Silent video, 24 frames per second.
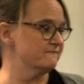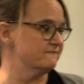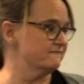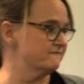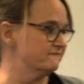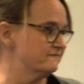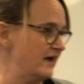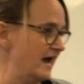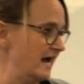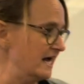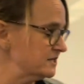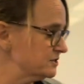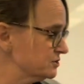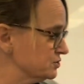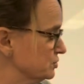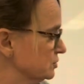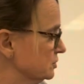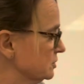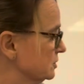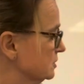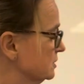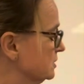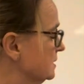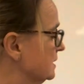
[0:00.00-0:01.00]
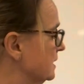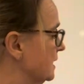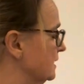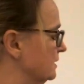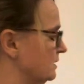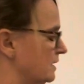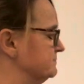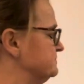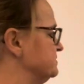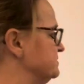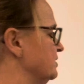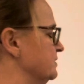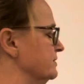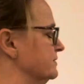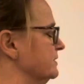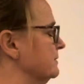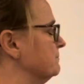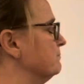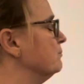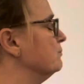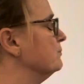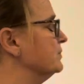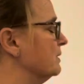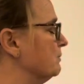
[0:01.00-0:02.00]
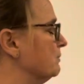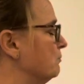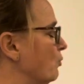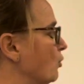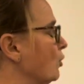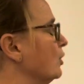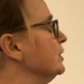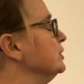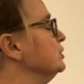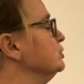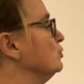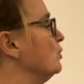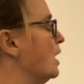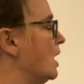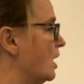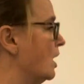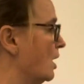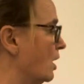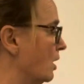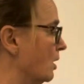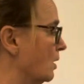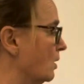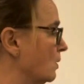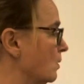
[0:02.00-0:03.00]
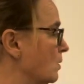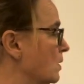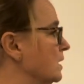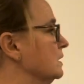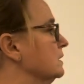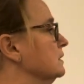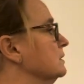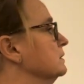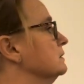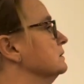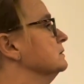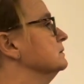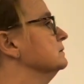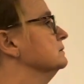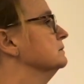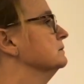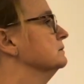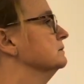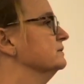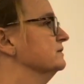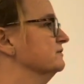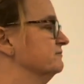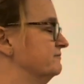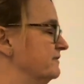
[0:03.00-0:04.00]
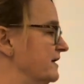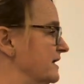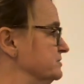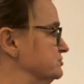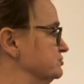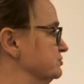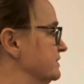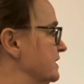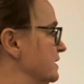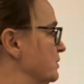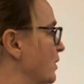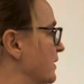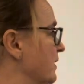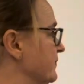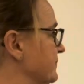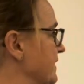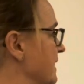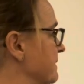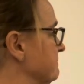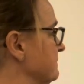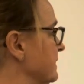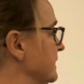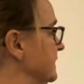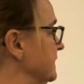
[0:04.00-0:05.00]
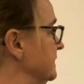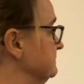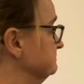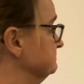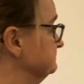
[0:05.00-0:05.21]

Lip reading: faster, the more you owe, the faster they want that money.